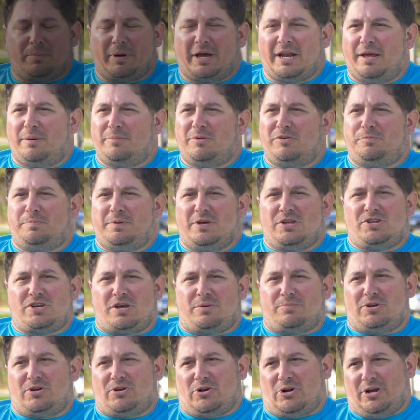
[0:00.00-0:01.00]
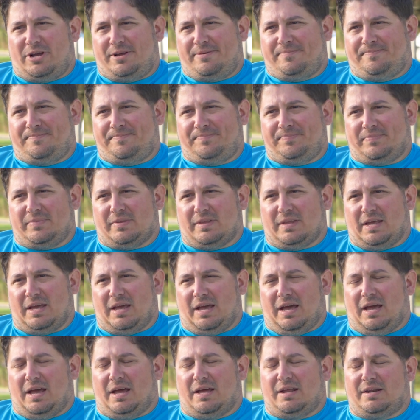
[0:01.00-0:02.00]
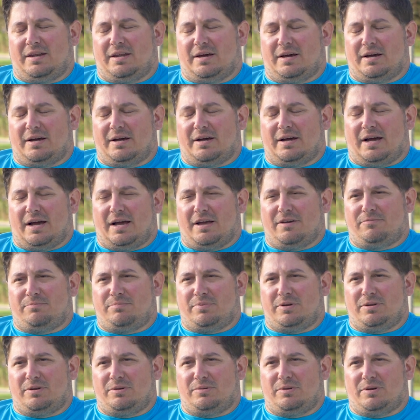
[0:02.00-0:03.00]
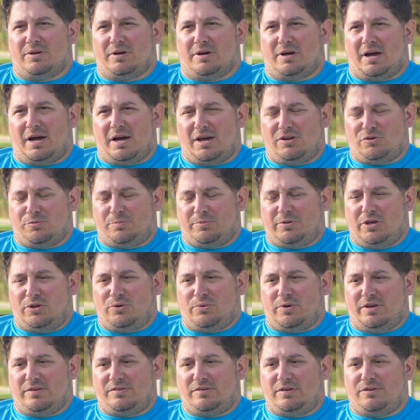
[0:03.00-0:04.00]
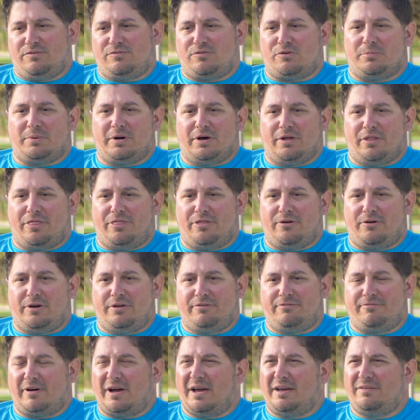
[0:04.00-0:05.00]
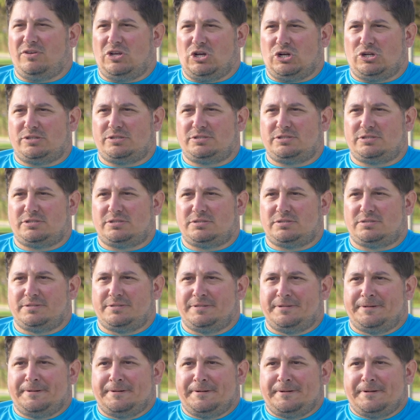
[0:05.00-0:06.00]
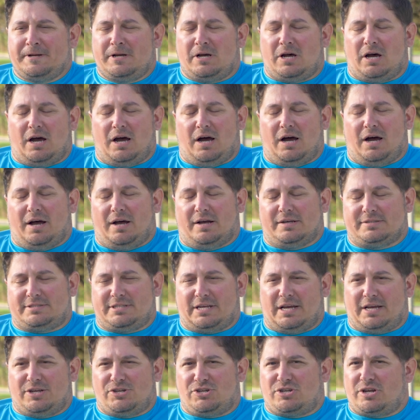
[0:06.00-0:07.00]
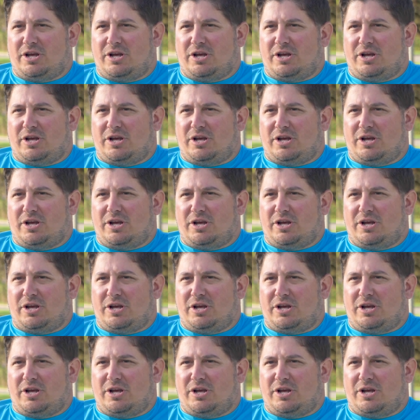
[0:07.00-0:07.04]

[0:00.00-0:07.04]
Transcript: my name is BJ Maduri, and I've been hydroplane racing for about 35 years, second